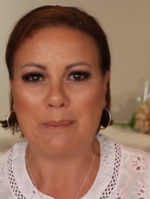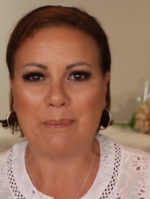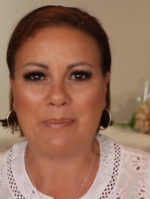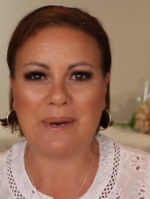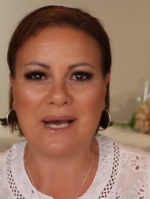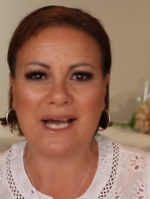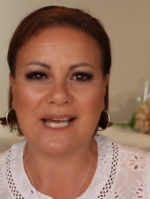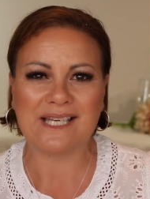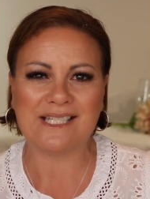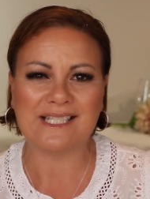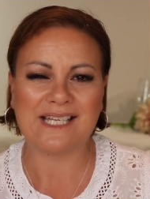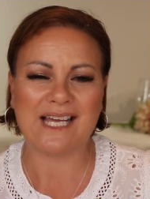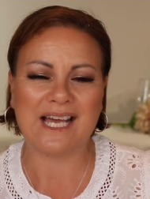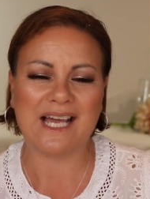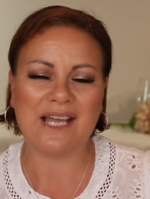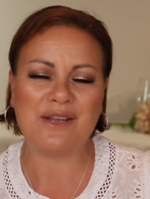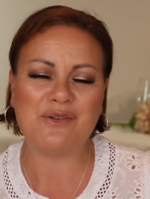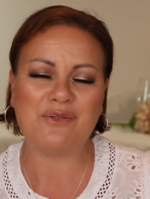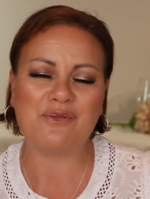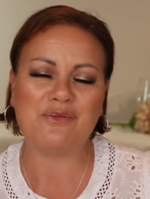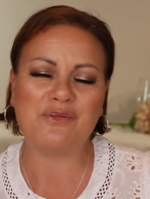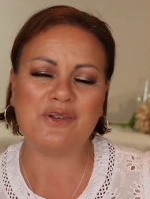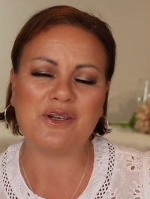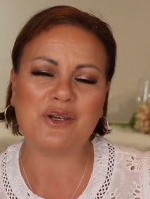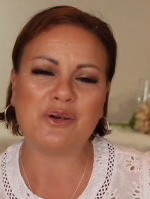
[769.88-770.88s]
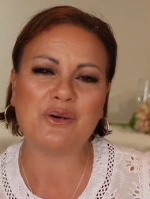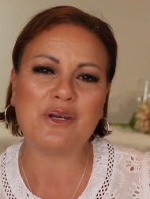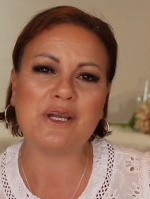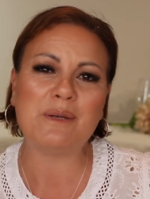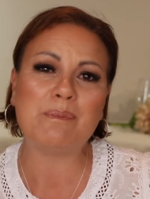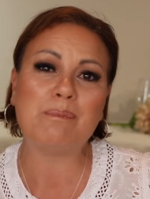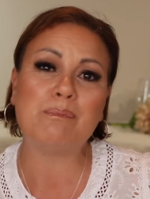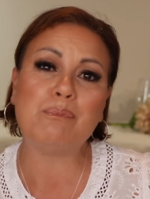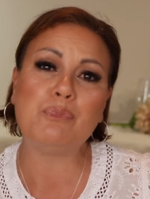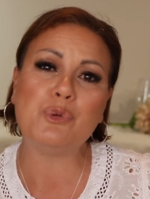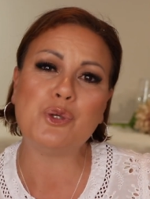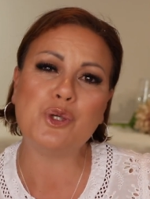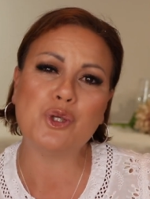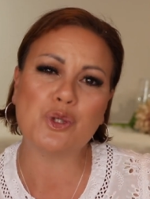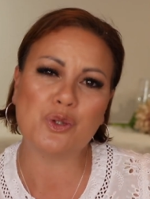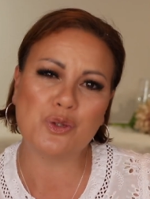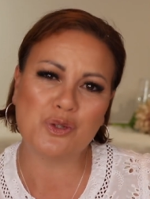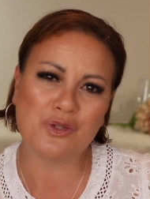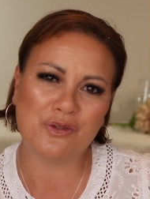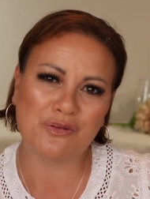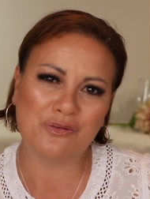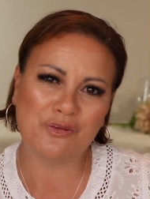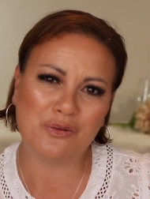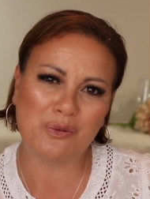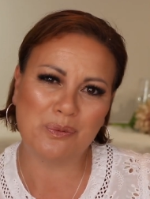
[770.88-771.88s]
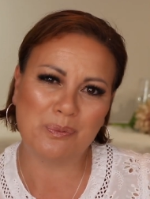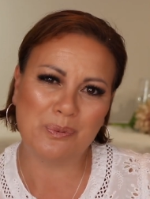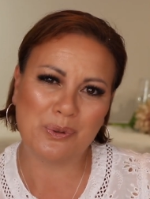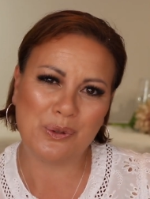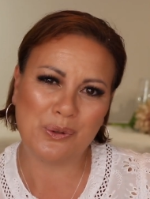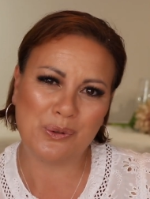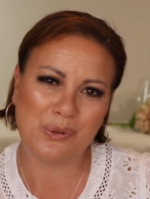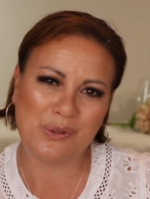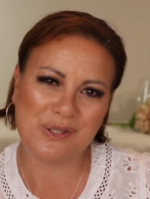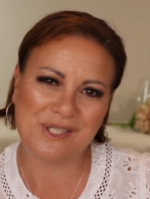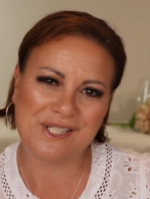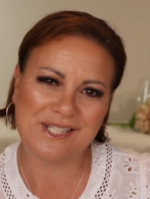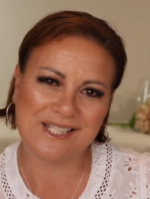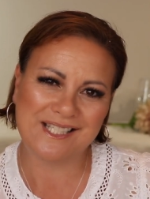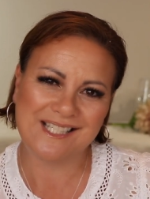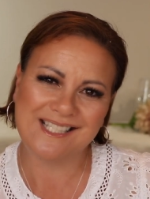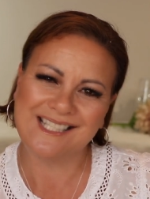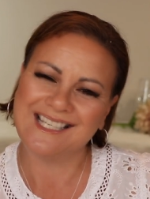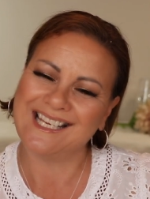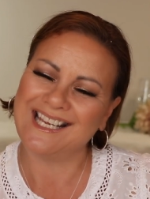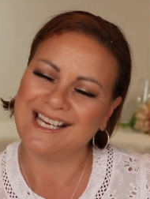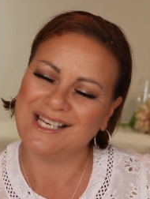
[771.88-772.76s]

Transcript: but a very beautiful person,